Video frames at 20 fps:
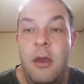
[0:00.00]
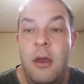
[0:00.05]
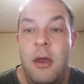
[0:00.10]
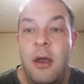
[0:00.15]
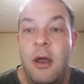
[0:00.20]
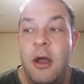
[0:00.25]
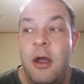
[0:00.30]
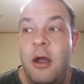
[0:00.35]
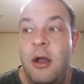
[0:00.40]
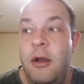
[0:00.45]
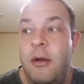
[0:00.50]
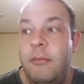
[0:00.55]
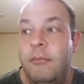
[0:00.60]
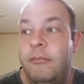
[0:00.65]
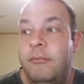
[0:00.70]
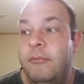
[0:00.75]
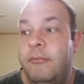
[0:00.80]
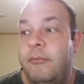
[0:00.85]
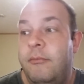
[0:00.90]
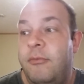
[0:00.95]

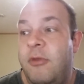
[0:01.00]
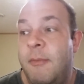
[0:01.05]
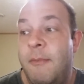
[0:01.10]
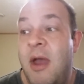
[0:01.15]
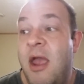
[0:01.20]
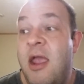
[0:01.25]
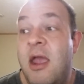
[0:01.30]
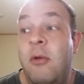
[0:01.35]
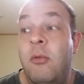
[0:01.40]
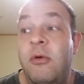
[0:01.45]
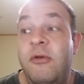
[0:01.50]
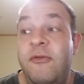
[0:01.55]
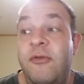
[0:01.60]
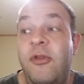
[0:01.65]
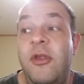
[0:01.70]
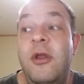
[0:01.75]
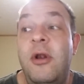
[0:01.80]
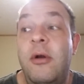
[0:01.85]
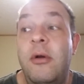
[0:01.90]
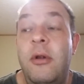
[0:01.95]
The man was
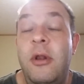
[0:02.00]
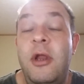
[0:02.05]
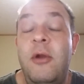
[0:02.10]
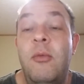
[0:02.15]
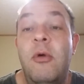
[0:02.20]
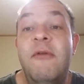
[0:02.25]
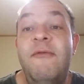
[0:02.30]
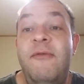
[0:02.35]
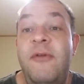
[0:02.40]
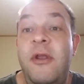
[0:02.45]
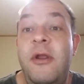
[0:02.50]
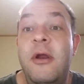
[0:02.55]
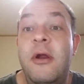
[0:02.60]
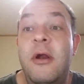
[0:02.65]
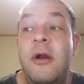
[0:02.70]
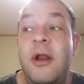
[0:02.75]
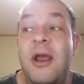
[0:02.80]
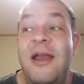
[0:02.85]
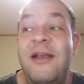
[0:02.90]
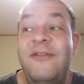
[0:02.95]
literally
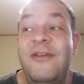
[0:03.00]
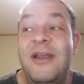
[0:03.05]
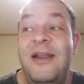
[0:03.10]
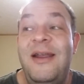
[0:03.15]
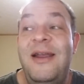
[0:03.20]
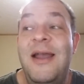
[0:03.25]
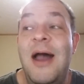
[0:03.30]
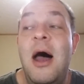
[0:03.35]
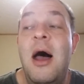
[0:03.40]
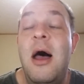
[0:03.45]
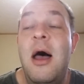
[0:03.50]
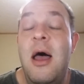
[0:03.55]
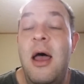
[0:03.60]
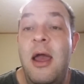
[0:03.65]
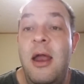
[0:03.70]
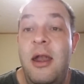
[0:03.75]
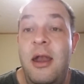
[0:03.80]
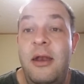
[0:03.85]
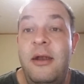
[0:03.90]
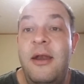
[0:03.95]
revered as a
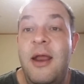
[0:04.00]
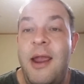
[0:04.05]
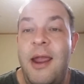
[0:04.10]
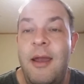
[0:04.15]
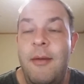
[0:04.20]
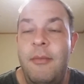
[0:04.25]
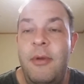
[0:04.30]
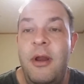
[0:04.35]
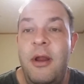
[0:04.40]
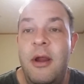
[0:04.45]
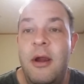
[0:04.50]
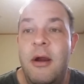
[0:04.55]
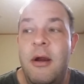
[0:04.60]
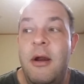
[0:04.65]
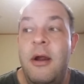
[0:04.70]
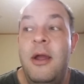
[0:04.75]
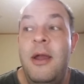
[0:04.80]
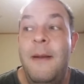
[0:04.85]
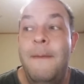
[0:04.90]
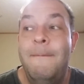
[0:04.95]
god, damn
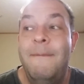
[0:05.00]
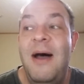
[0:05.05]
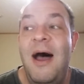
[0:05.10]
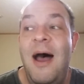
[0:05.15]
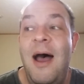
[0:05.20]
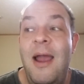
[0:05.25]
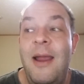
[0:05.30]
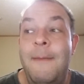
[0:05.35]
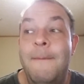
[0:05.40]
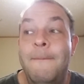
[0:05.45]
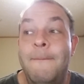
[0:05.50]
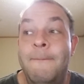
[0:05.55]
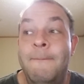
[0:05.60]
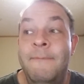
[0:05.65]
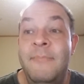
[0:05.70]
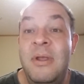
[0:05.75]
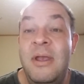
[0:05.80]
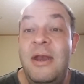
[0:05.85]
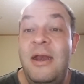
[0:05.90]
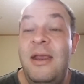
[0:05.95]
near, by
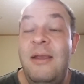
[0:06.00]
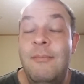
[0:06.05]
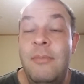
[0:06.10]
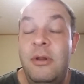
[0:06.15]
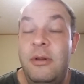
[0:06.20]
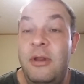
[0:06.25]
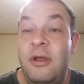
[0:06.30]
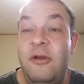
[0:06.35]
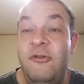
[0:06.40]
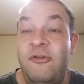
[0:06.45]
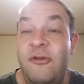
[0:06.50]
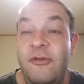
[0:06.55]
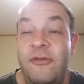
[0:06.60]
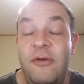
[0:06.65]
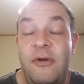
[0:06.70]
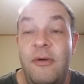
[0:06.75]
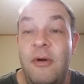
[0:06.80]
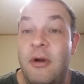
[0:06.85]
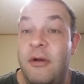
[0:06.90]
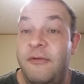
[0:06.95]
many militias
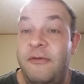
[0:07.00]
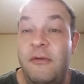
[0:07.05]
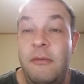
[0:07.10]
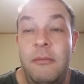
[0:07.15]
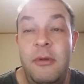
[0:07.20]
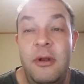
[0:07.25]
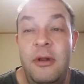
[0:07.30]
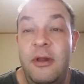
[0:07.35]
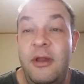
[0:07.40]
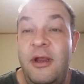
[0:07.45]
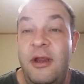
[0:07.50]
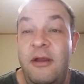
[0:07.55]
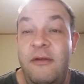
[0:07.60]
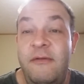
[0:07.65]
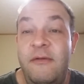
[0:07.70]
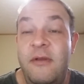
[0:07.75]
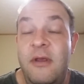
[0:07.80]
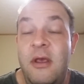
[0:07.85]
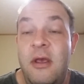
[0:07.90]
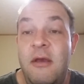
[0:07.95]
across the Middle
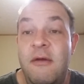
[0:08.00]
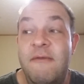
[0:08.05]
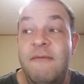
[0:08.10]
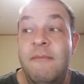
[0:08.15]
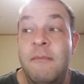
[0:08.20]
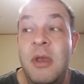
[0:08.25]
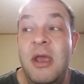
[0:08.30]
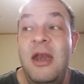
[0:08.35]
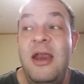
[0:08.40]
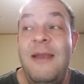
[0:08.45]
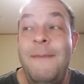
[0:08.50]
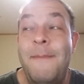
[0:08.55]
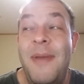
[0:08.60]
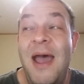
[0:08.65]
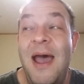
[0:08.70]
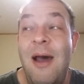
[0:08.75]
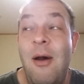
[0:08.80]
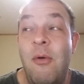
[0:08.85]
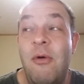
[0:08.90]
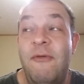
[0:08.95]
East. Many
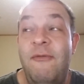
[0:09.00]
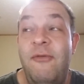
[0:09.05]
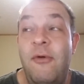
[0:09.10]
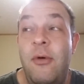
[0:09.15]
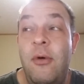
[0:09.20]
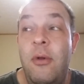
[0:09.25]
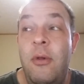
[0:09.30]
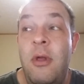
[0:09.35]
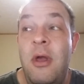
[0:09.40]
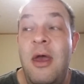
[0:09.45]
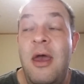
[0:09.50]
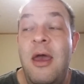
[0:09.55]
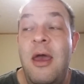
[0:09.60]
powerful